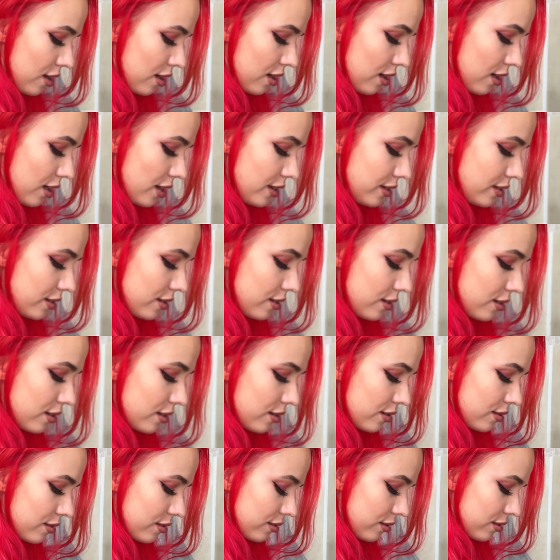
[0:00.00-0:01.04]

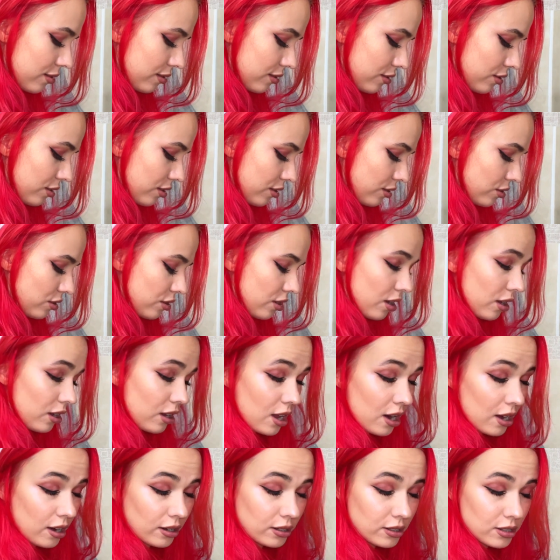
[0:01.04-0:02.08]
other
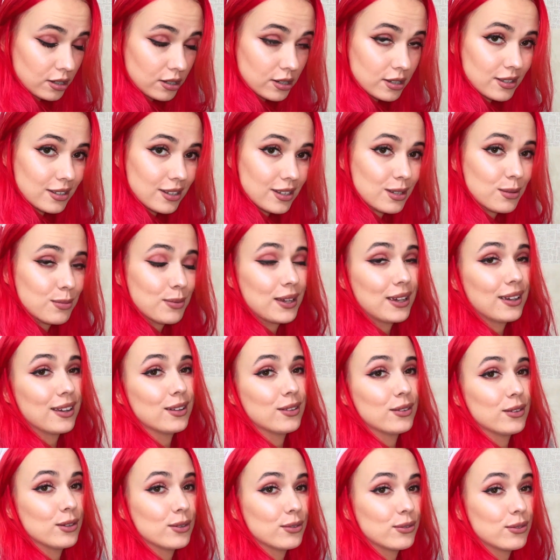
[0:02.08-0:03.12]
characters they speak in
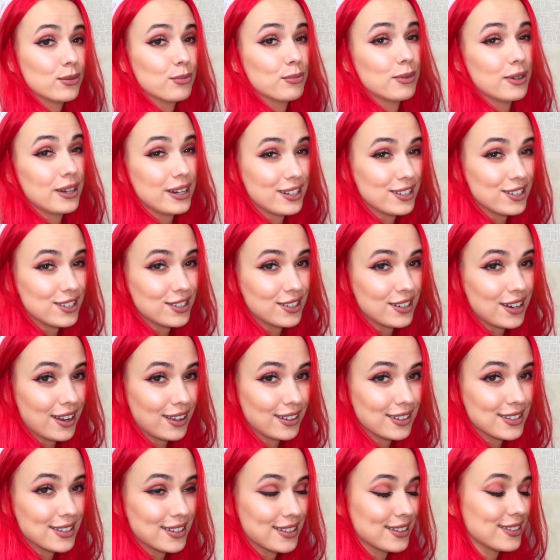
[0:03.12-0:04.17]
a British
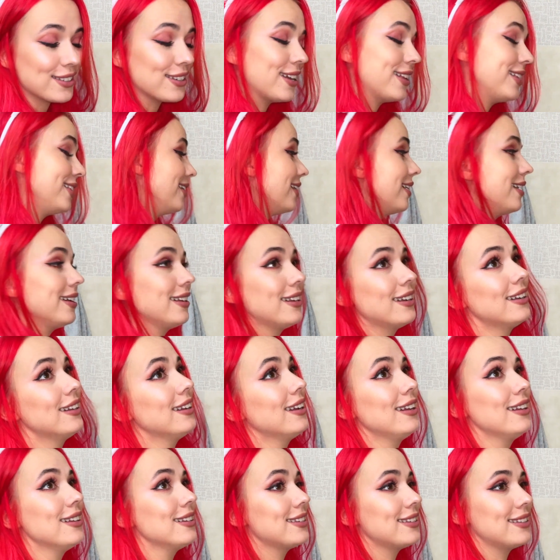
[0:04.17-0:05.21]
accent, and I don't
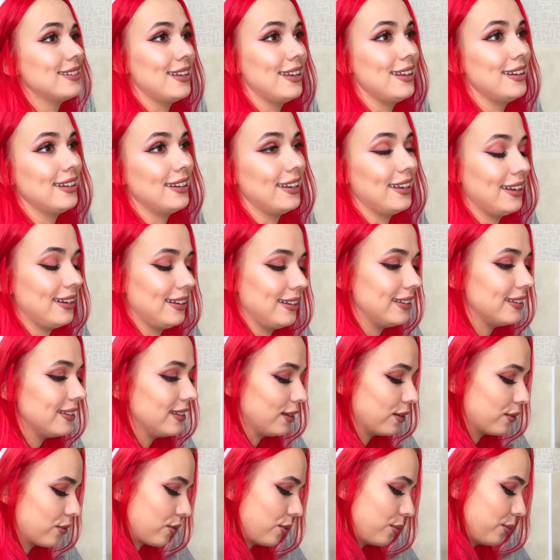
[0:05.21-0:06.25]
understand anything
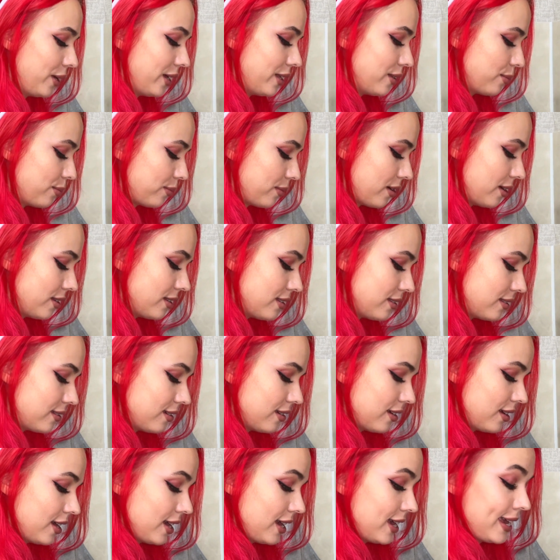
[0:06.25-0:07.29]
from it, but
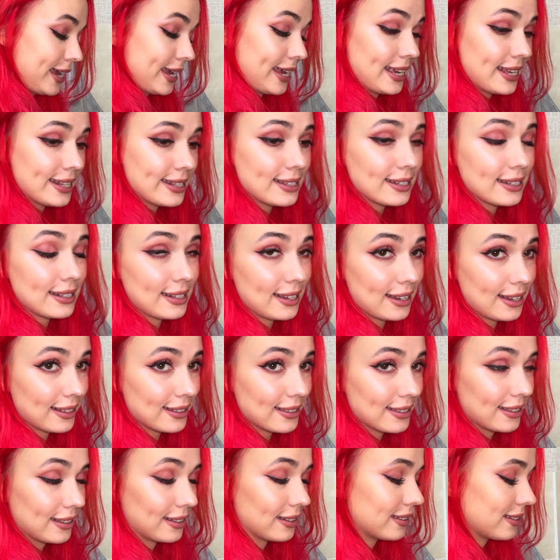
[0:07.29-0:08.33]
Indian
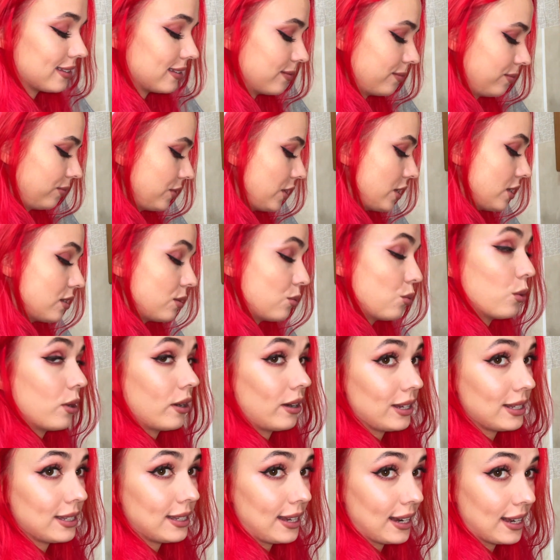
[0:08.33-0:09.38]
accent is
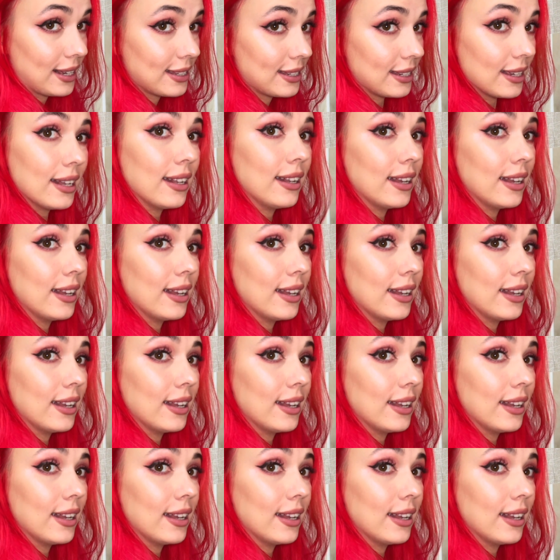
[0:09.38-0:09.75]
very sexy and